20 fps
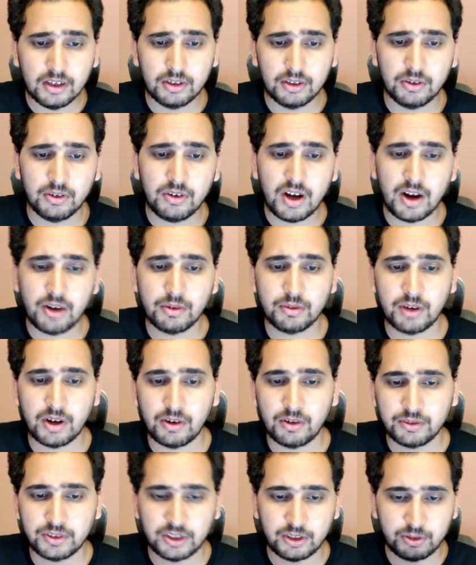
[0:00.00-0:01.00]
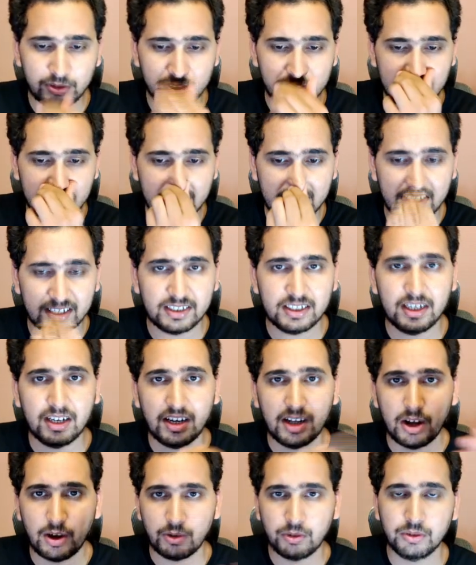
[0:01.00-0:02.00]
how schedules are created,
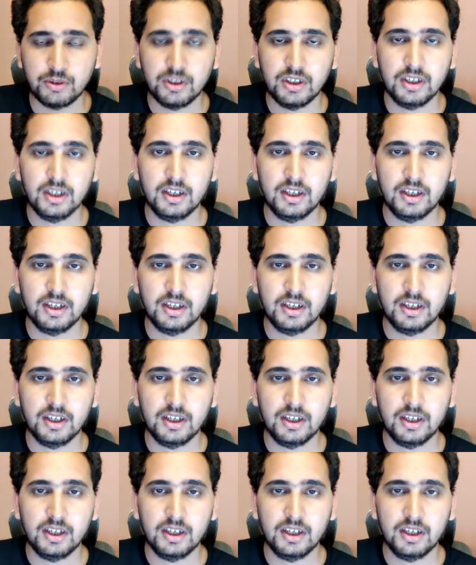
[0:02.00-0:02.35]
and how,